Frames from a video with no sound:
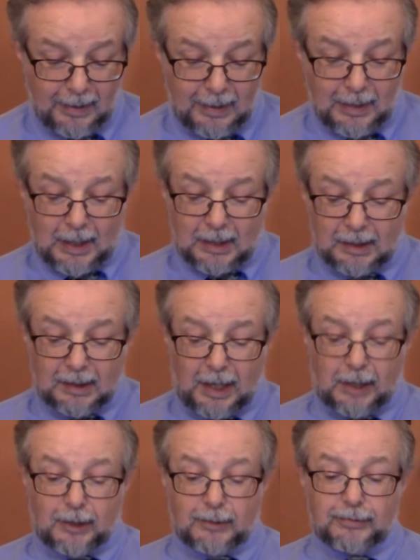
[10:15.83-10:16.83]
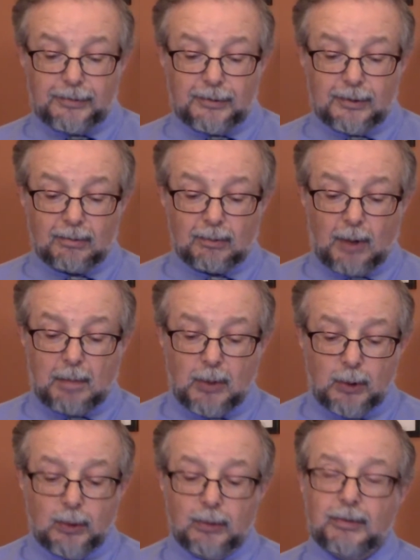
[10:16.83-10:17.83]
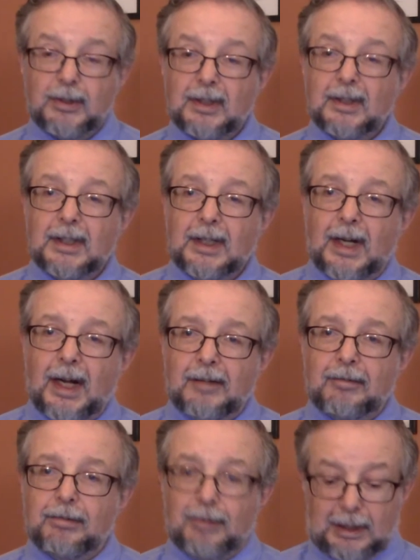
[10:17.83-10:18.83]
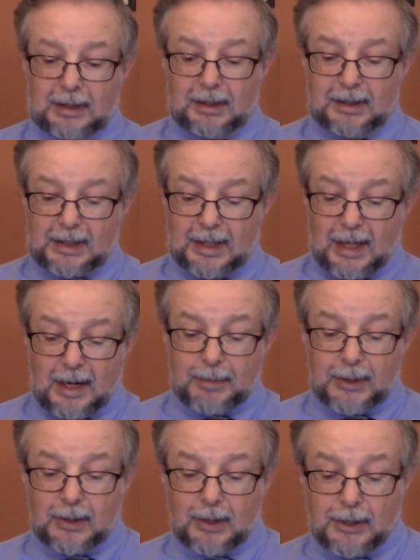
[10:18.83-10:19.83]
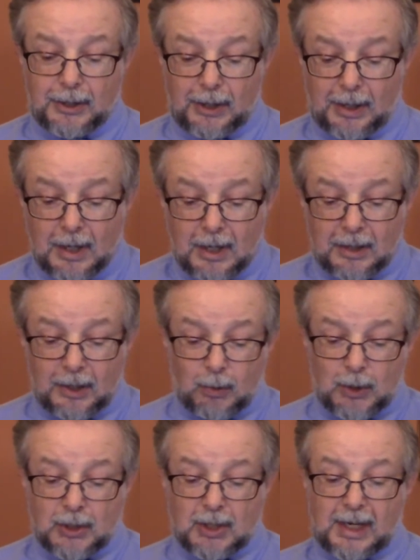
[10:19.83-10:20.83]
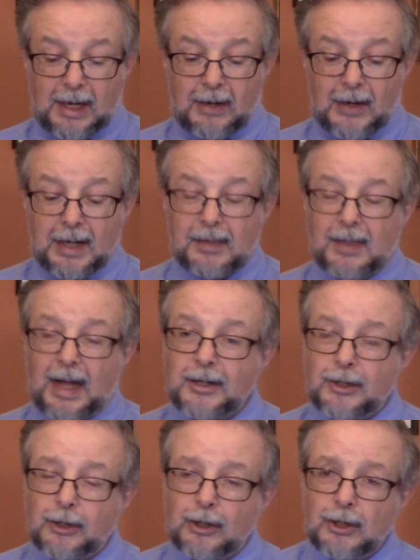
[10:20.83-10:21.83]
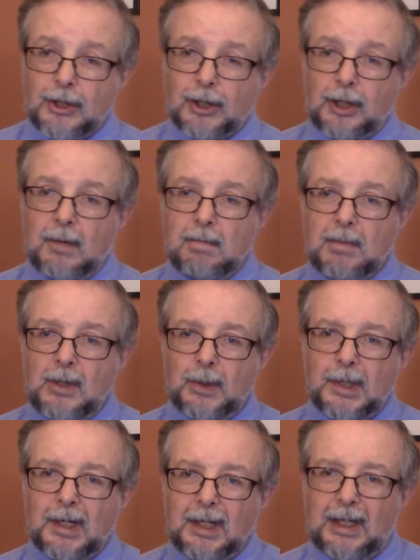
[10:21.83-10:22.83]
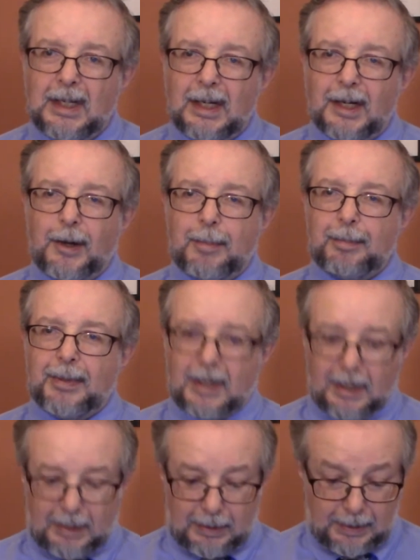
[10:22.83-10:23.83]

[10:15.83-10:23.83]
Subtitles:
Love removed the conflict, the competition that was tearing that church community apart.